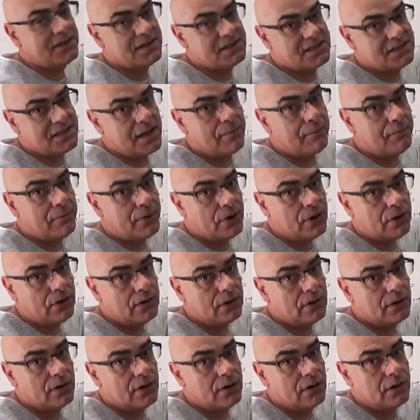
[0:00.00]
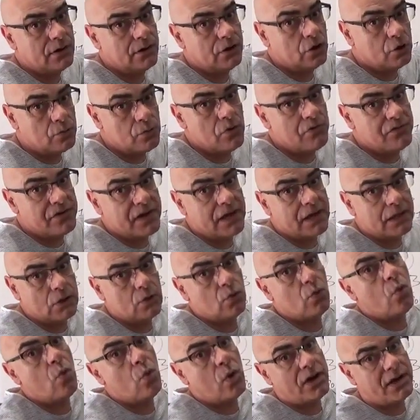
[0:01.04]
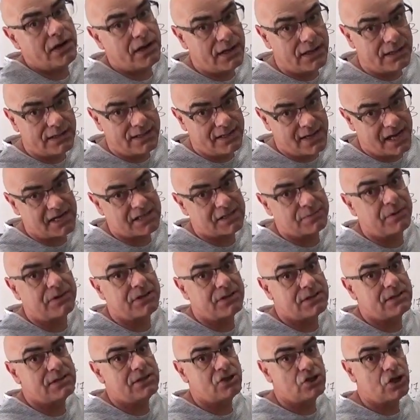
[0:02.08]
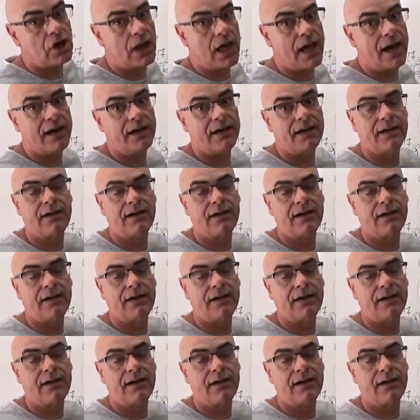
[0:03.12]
December. You're moving into a 1 next month in July.